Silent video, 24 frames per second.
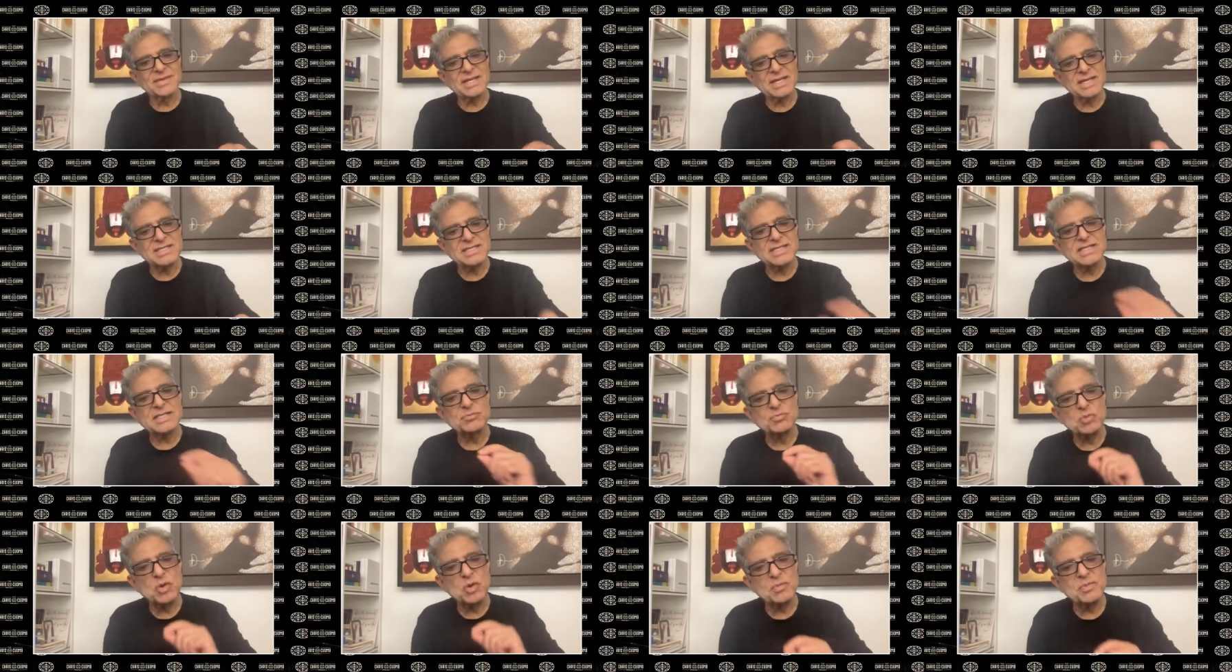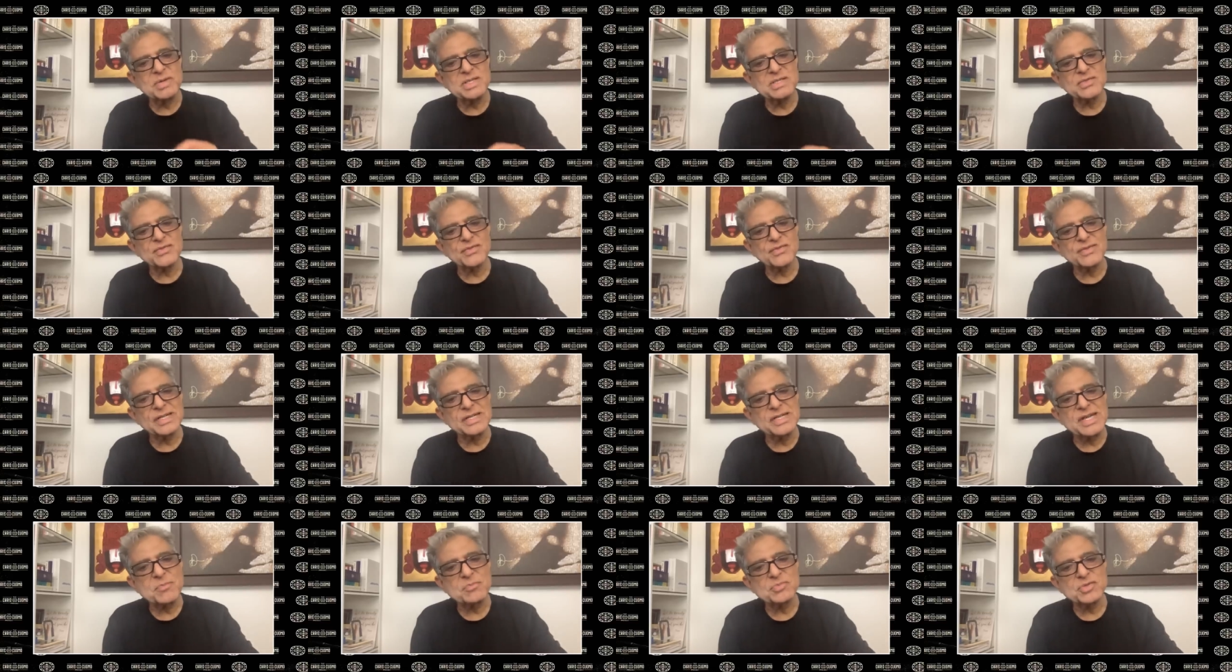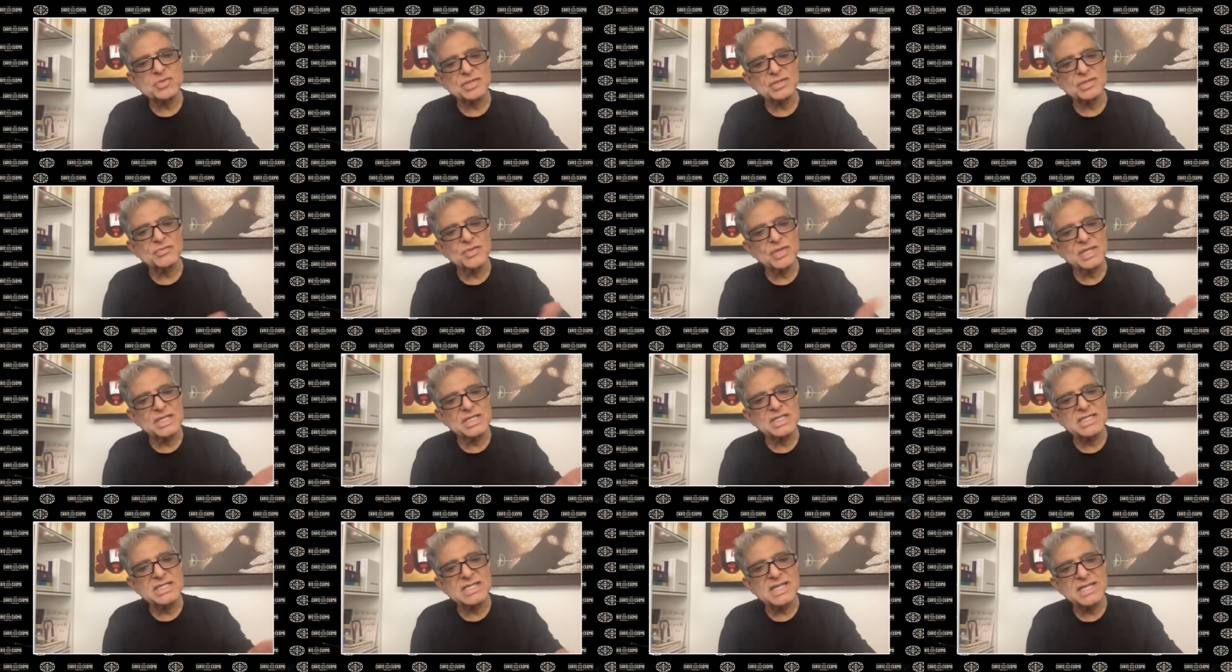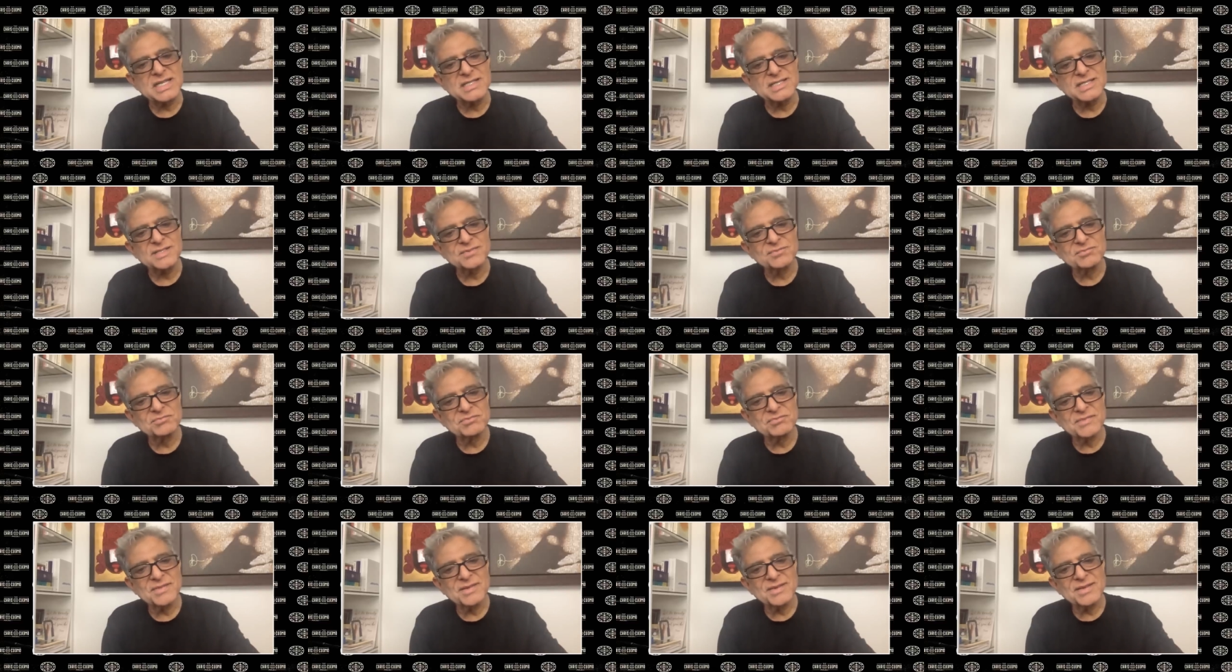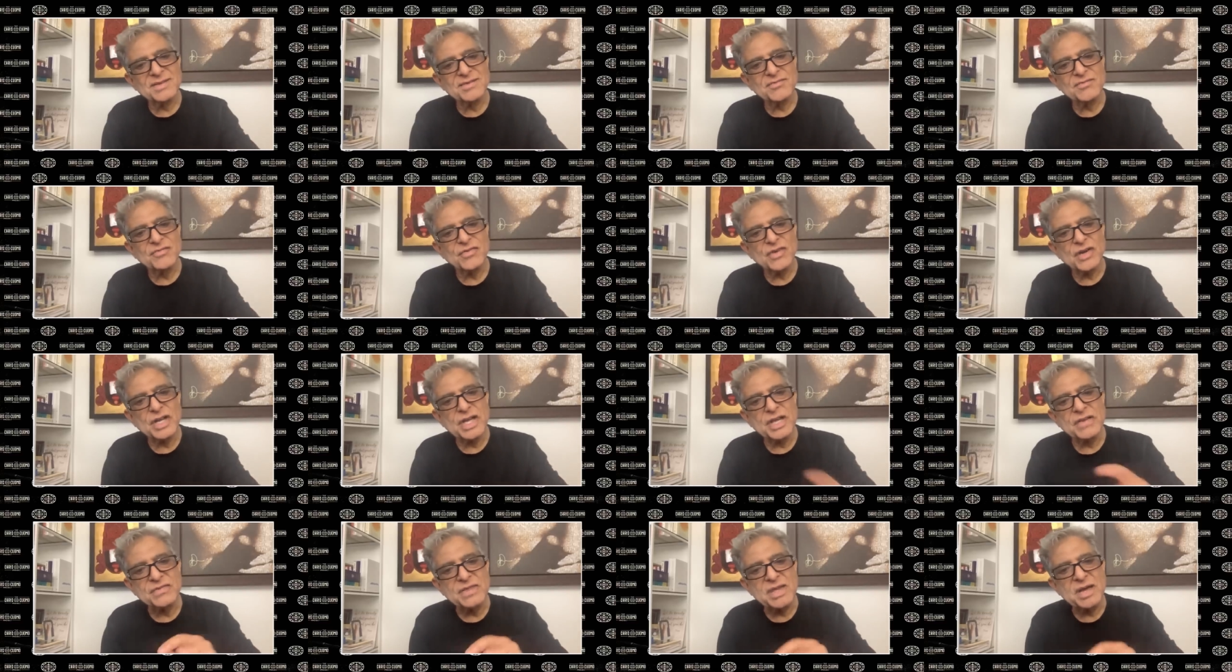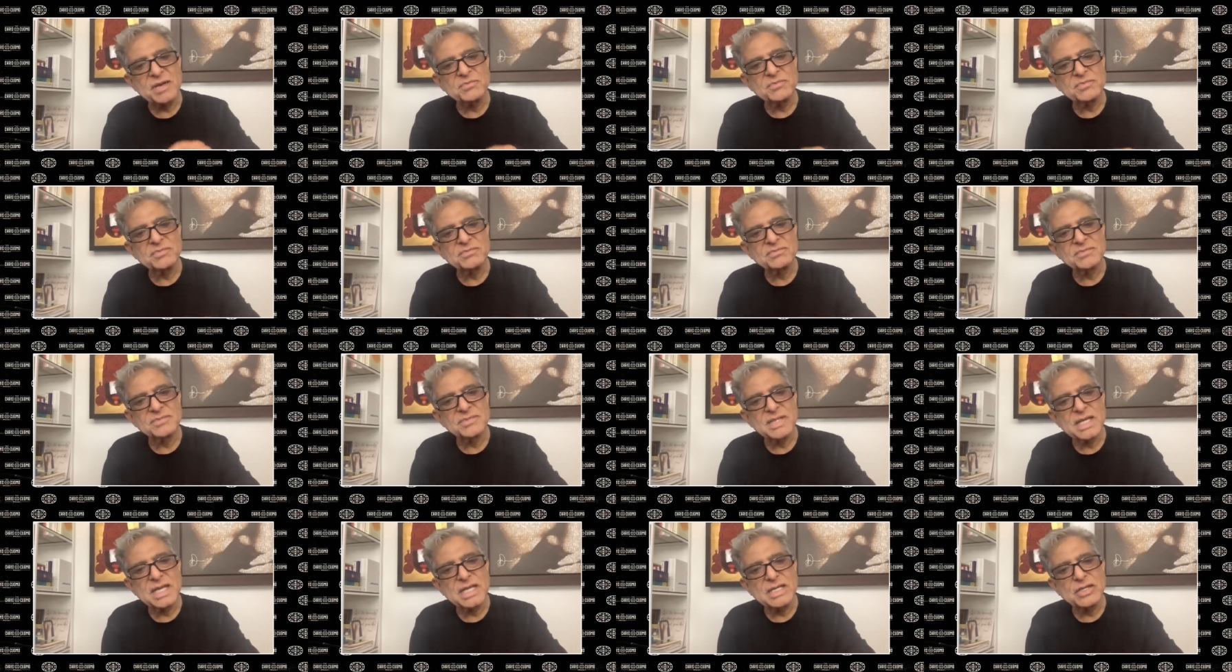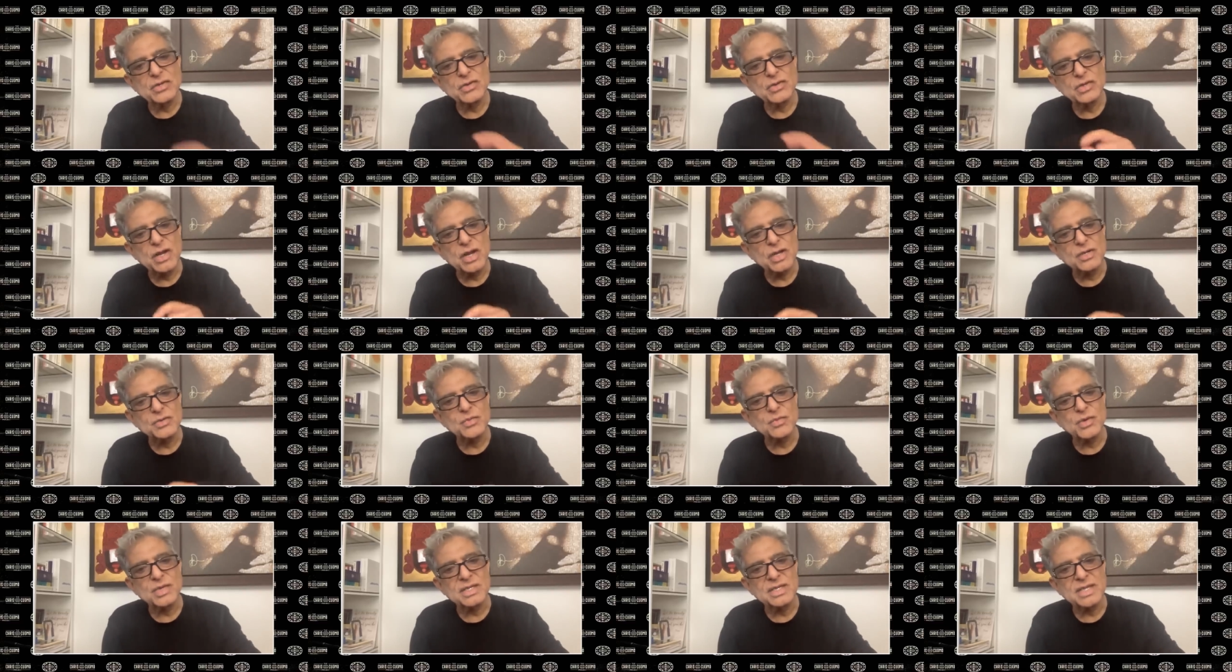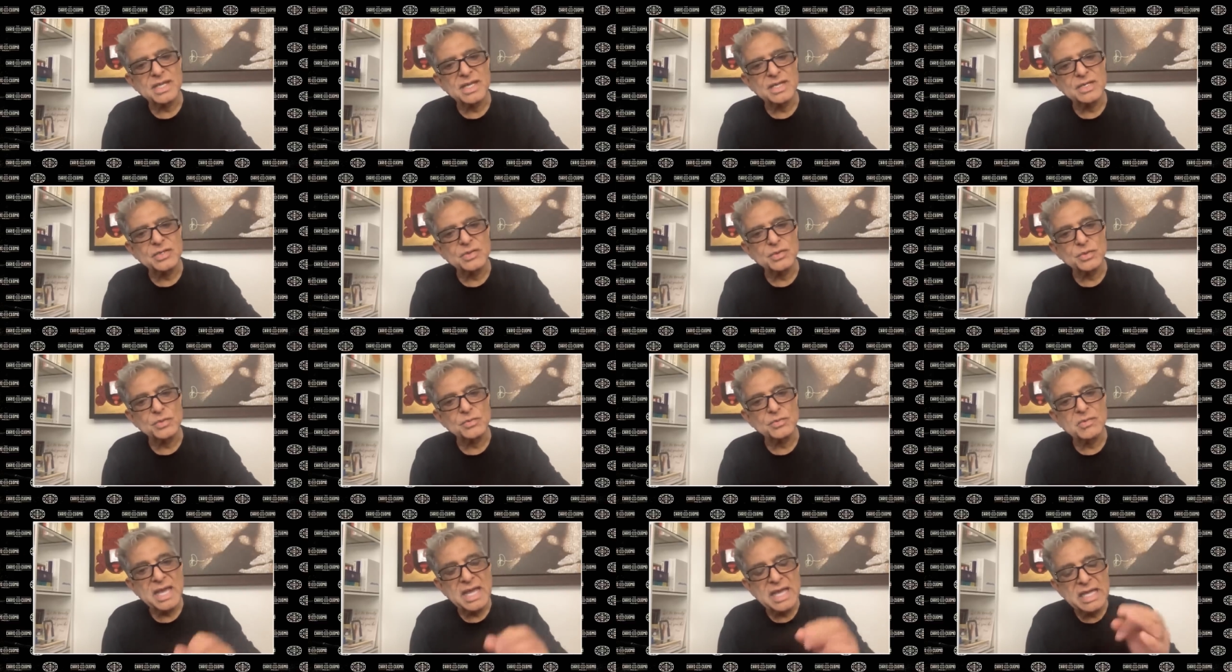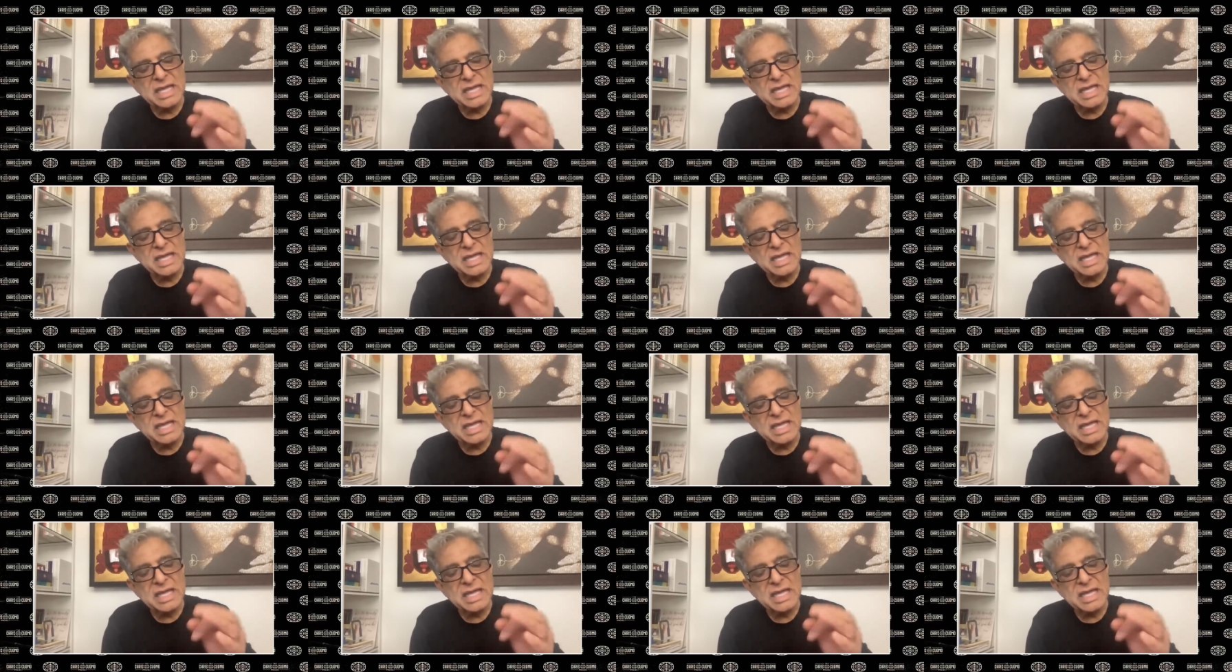is his moment of redemption when he says, forgive them, they know not what they do.